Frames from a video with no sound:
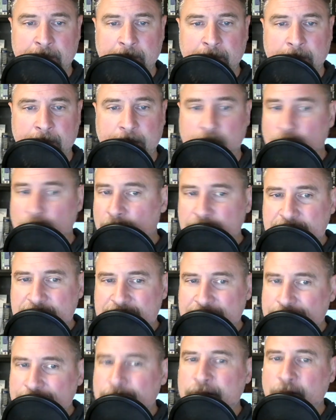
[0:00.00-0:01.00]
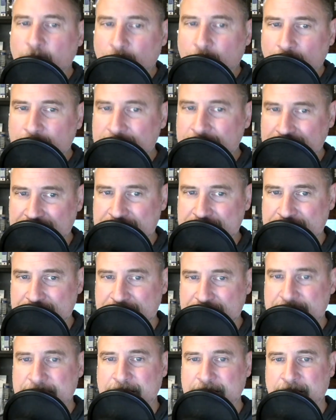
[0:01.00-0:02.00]
They're all different
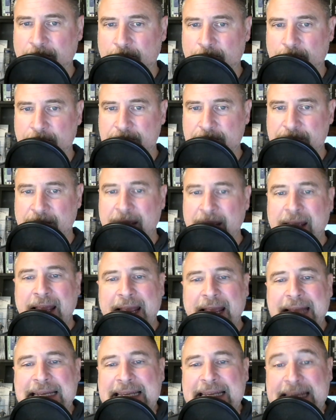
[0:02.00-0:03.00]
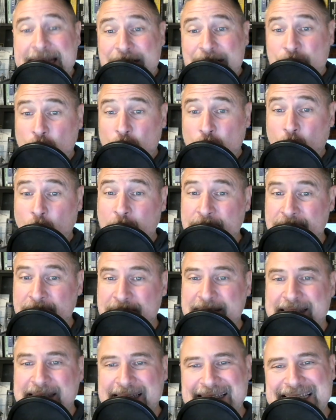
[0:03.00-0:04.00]
audiences, in other words, and each audience
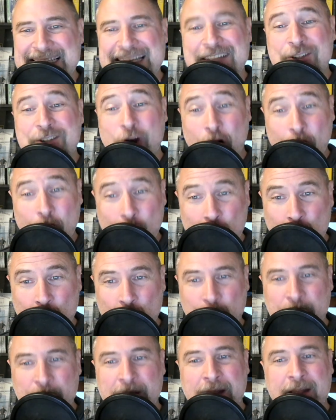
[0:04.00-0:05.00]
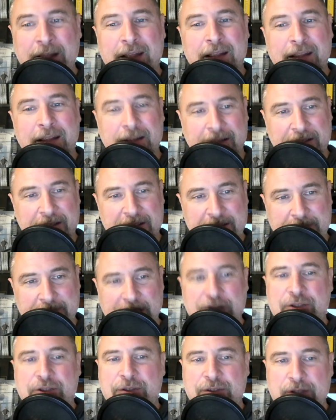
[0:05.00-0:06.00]
needs its own
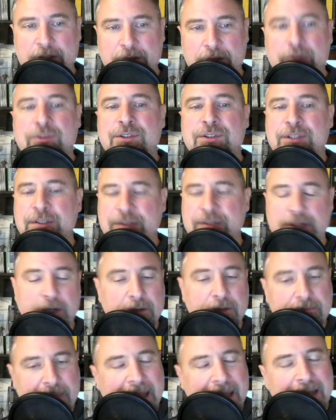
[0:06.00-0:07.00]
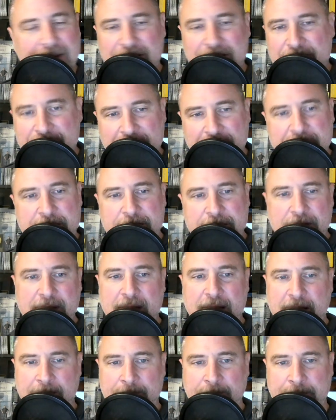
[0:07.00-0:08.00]
special solutions that are made just for
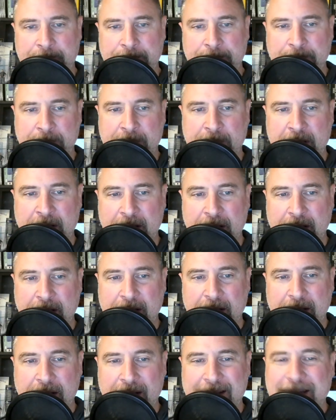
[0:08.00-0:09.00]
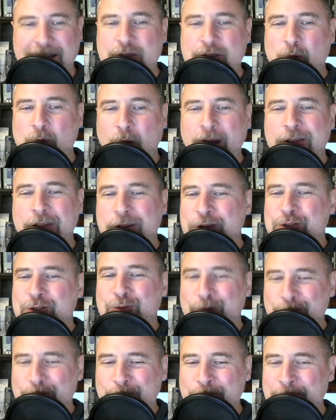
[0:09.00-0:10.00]
them. That's why there's
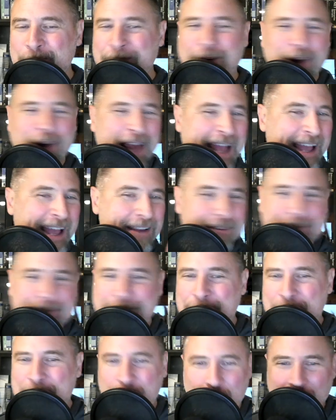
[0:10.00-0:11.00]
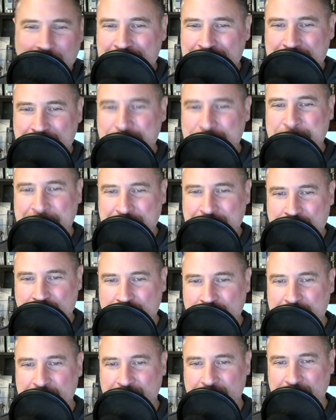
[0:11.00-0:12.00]
room for everyone to
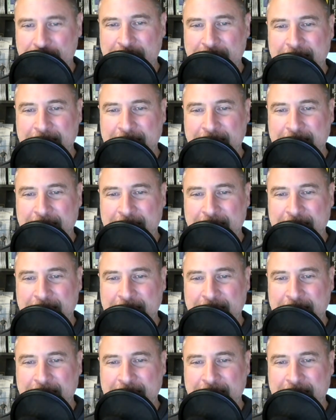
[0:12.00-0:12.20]
contribute.